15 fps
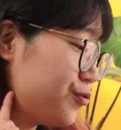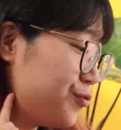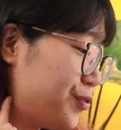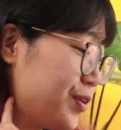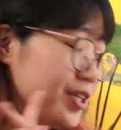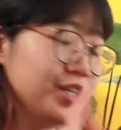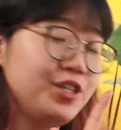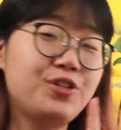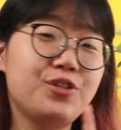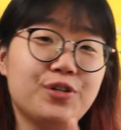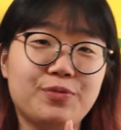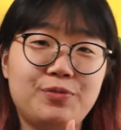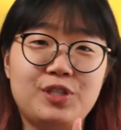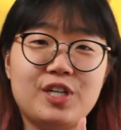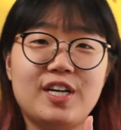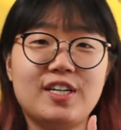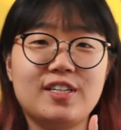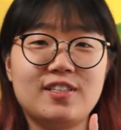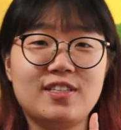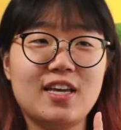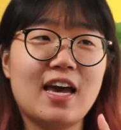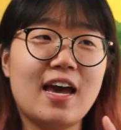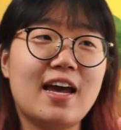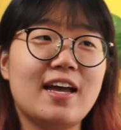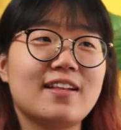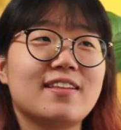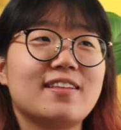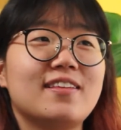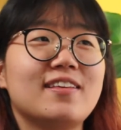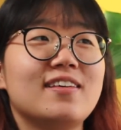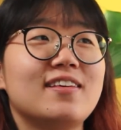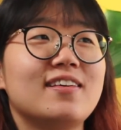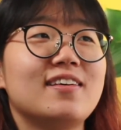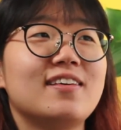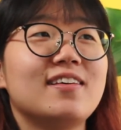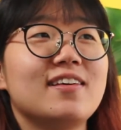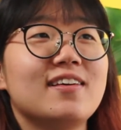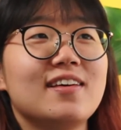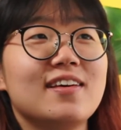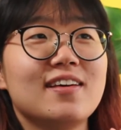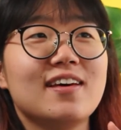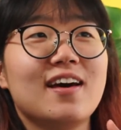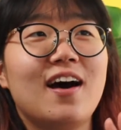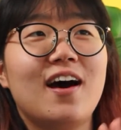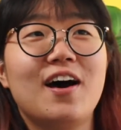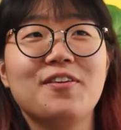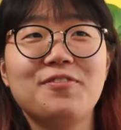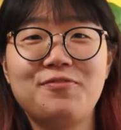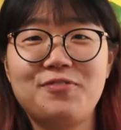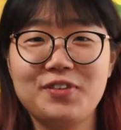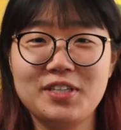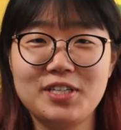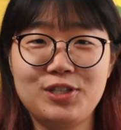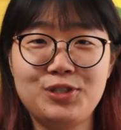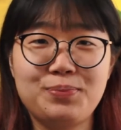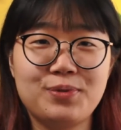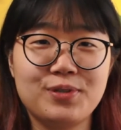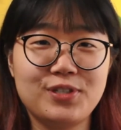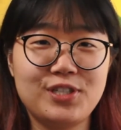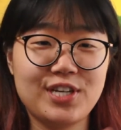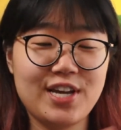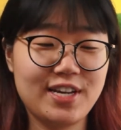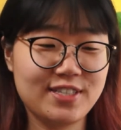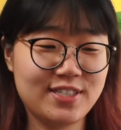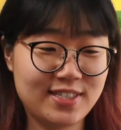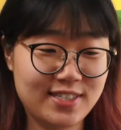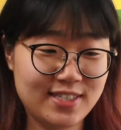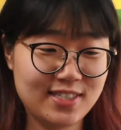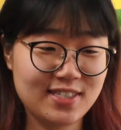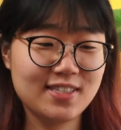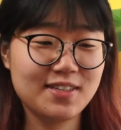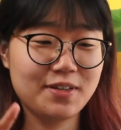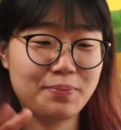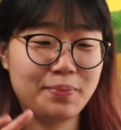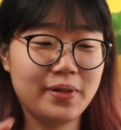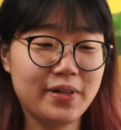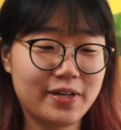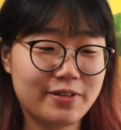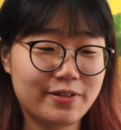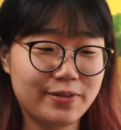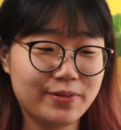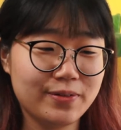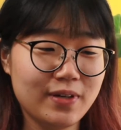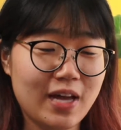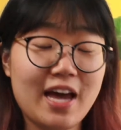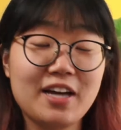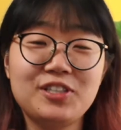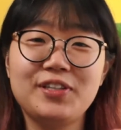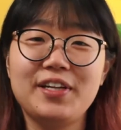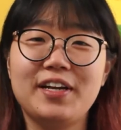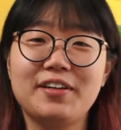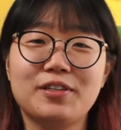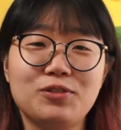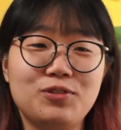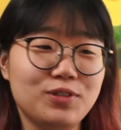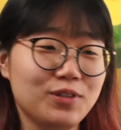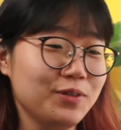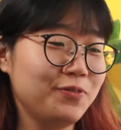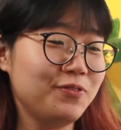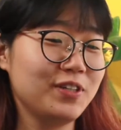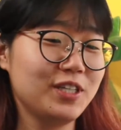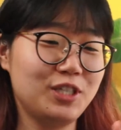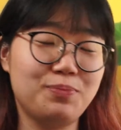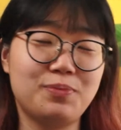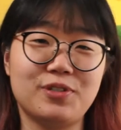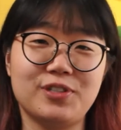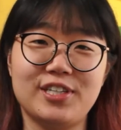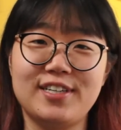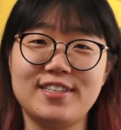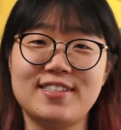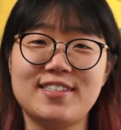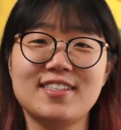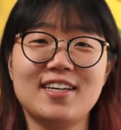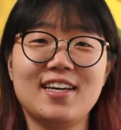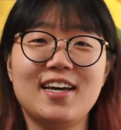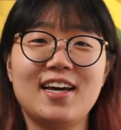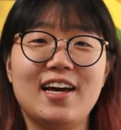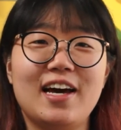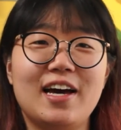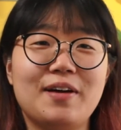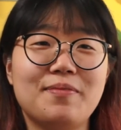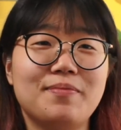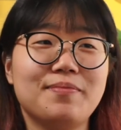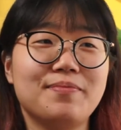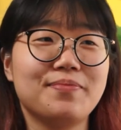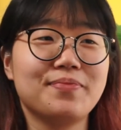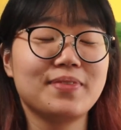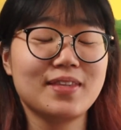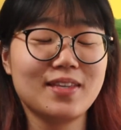finished object and half finished projects, plural. Actually, I got two finished projects, and